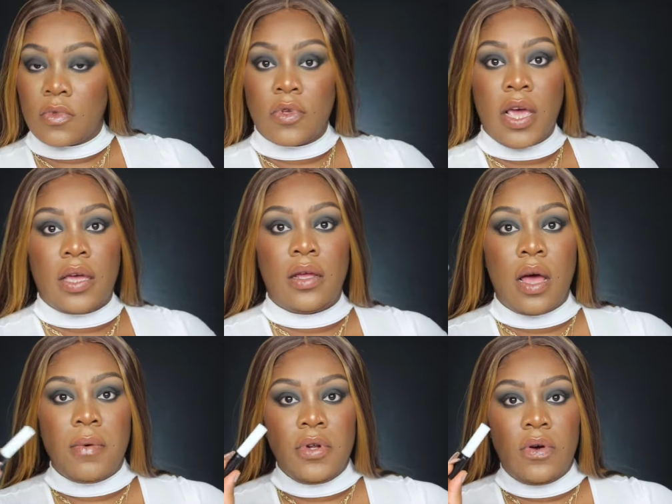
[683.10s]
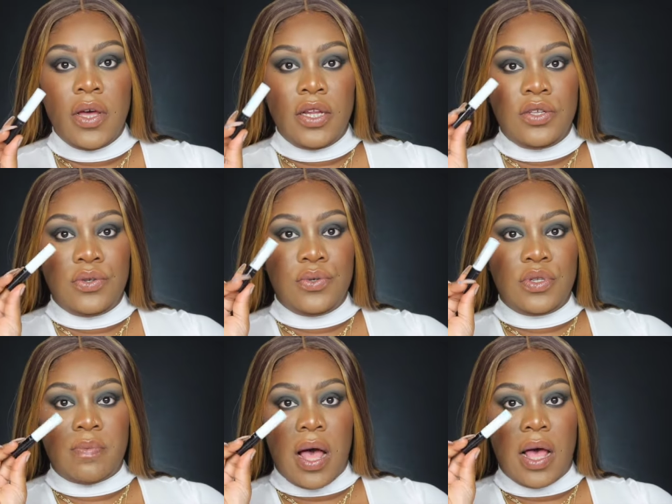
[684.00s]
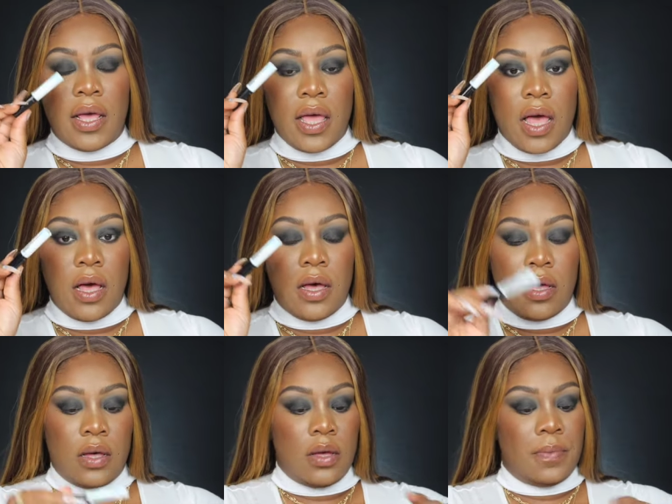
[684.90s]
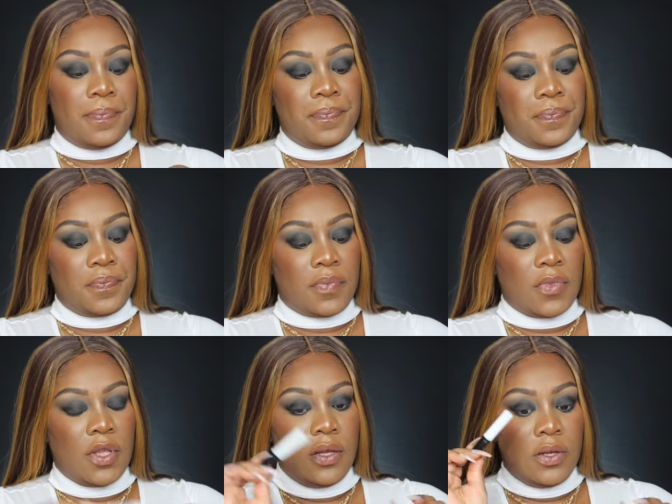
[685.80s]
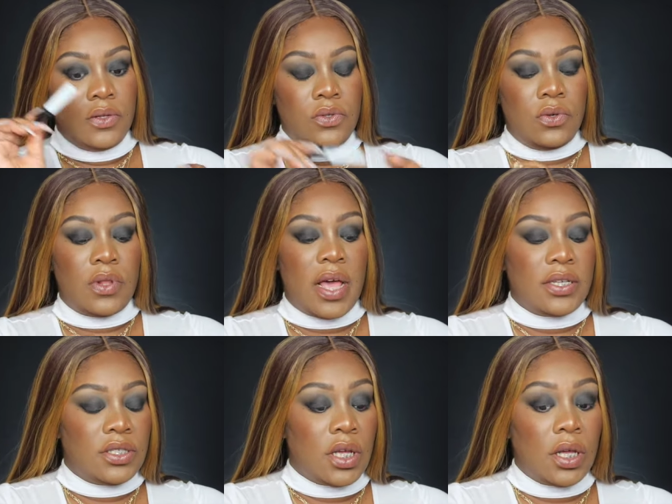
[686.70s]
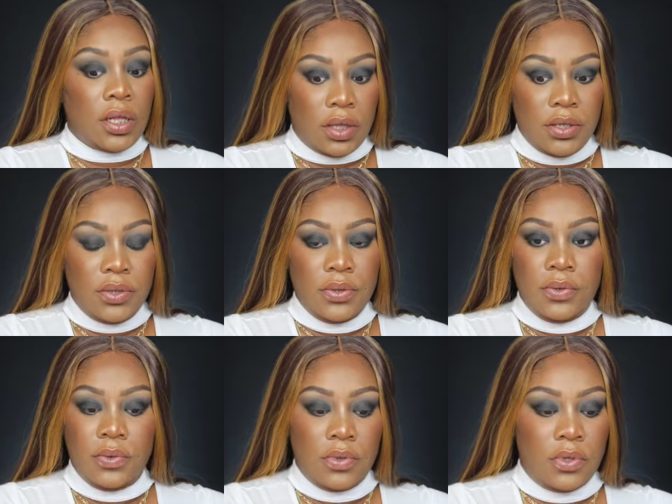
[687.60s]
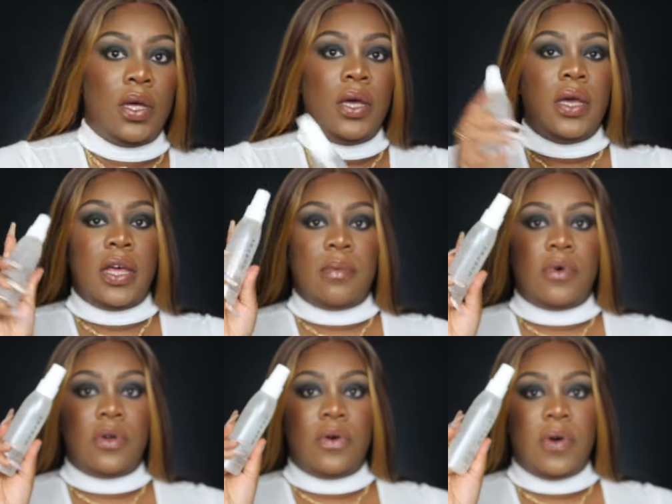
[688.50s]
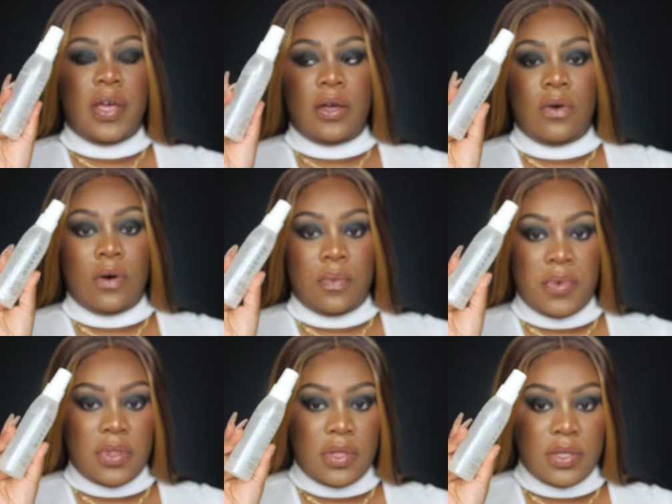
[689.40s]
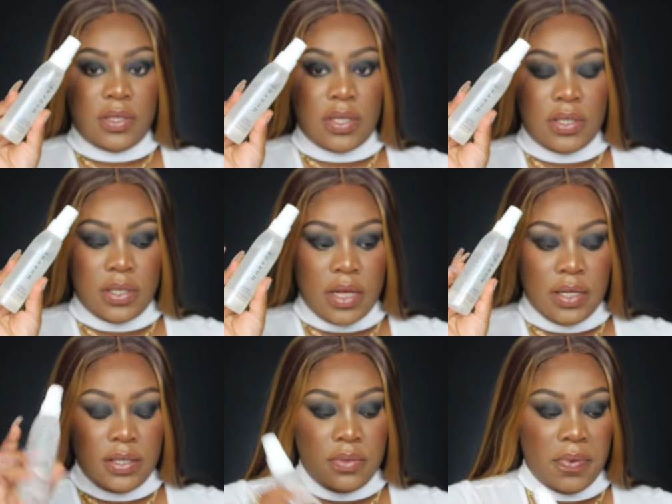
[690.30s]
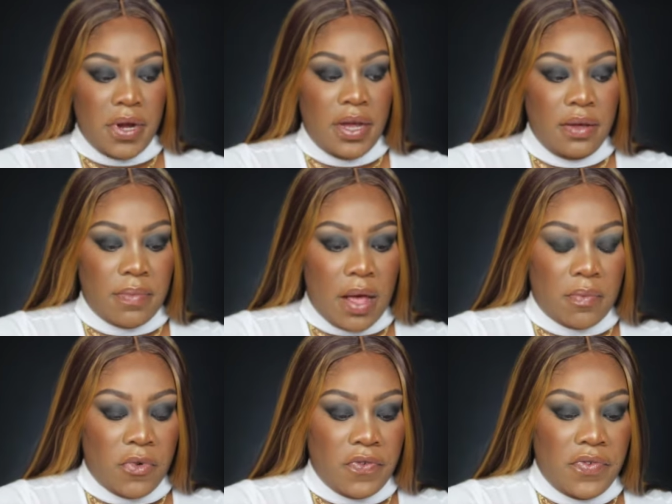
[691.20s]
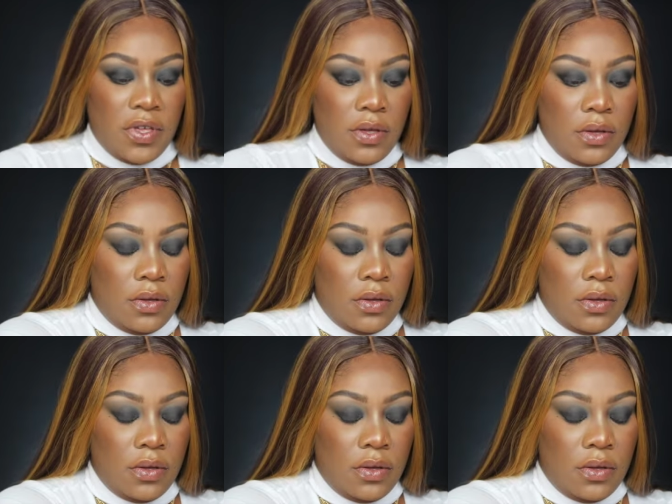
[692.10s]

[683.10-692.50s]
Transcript: Okay, I'm gonna go ahead and use my um, dual lash glue and I'm going to go ahead and go on with this setting spray by Morphe.